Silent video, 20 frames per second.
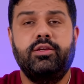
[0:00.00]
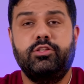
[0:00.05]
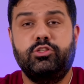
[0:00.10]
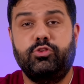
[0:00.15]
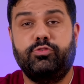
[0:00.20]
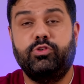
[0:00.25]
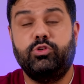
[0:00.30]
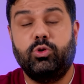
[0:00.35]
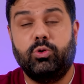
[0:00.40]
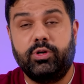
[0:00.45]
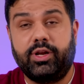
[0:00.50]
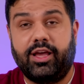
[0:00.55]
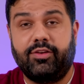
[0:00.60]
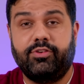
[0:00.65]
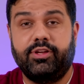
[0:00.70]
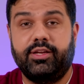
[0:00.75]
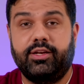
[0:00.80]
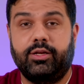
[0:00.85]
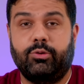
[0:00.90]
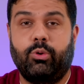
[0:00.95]
So if you don't have
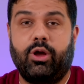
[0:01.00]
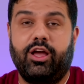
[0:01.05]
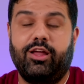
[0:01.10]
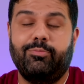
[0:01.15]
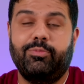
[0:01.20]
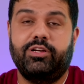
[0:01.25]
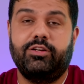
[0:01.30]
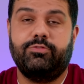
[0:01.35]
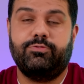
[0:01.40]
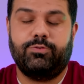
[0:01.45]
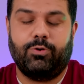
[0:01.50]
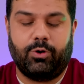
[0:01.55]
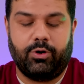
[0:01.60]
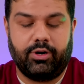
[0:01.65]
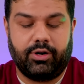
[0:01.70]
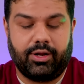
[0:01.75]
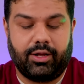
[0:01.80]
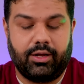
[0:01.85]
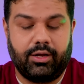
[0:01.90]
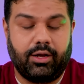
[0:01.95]
a requirement
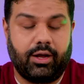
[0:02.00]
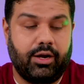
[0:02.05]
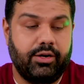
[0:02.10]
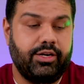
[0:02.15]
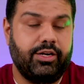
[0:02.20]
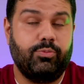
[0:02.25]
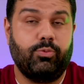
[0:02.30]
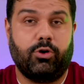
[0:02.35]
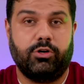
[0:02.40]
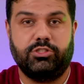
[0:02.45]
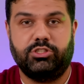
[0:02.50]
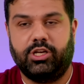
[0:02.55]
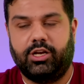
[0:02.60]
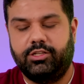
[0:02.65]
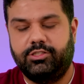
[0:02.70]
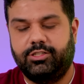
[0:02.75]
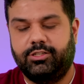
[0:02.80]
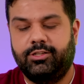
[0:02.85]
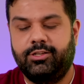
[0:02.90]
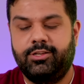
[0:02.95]
for a 100 watt
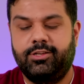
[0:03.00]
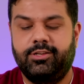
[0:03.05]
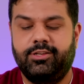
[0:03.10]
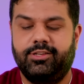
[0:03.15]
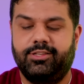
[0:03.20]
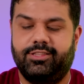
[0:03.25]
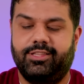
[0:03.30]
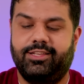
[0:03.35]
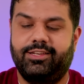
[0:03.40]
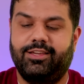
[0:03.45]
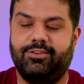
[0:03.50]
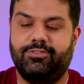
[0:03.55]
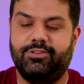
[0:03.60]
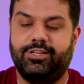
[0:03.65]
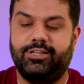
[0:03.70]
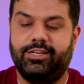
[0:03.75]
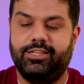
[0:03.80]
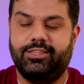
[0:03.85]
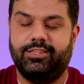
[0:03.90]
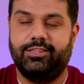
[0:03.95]
charger, then
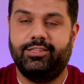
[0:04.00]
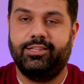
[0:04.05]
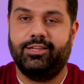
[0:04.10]
definitely